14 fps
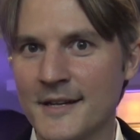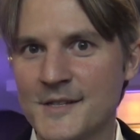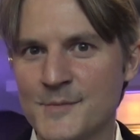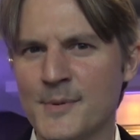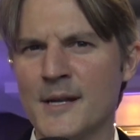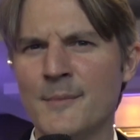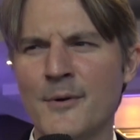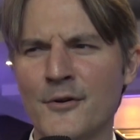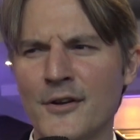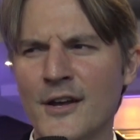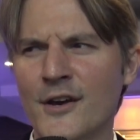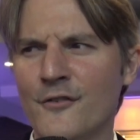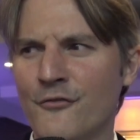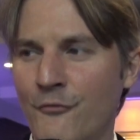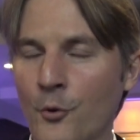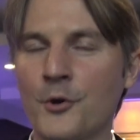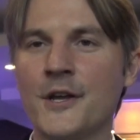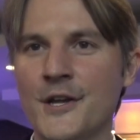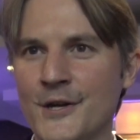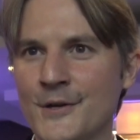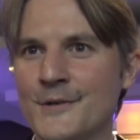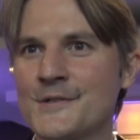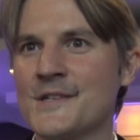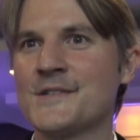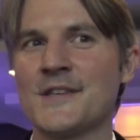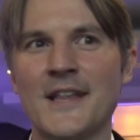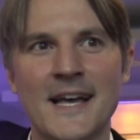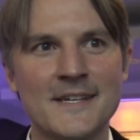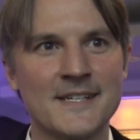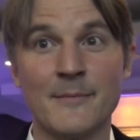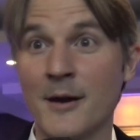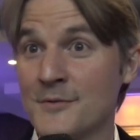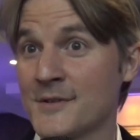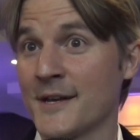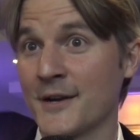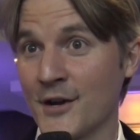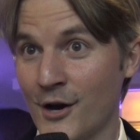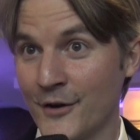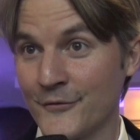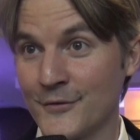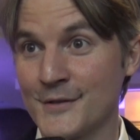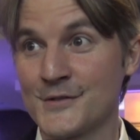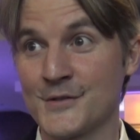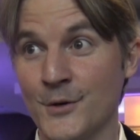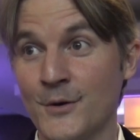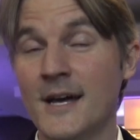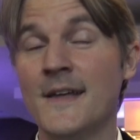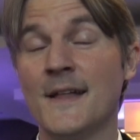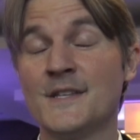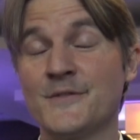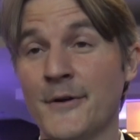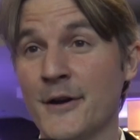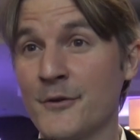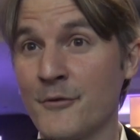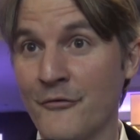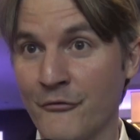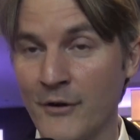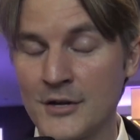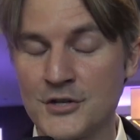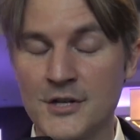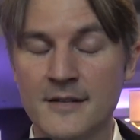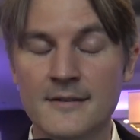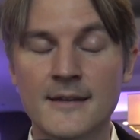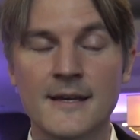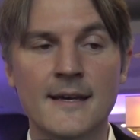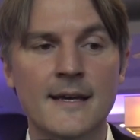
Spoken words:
It's been about 4 years since the last time I was at a conference, so it's very refreshing.